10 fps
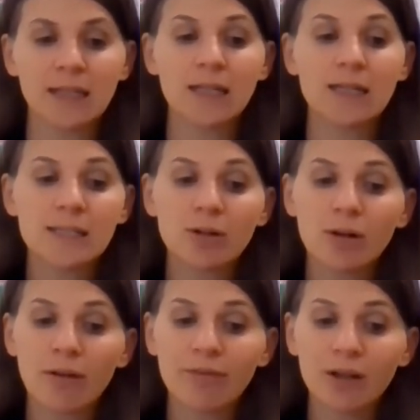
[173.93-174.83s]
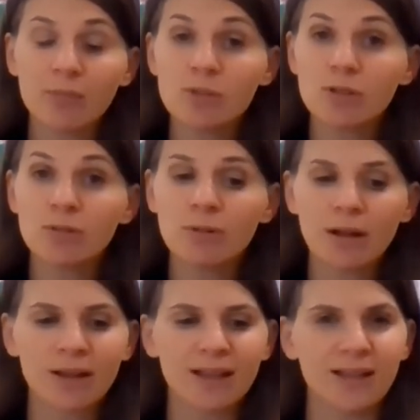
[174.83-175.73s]
Is there enough for him too?
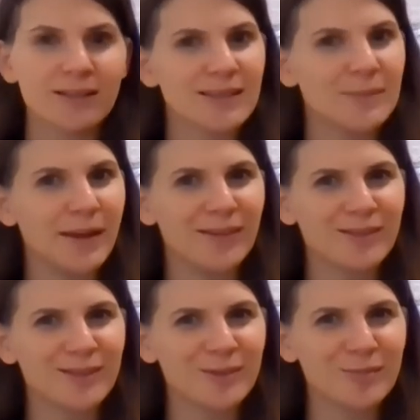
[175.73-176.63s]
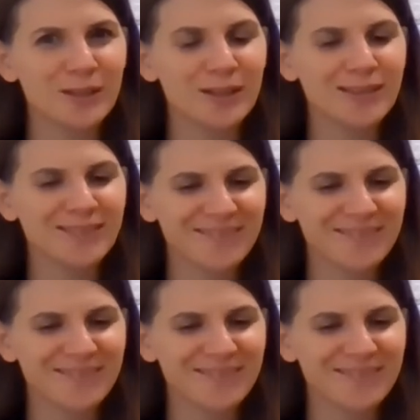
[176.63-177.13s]
It smells super.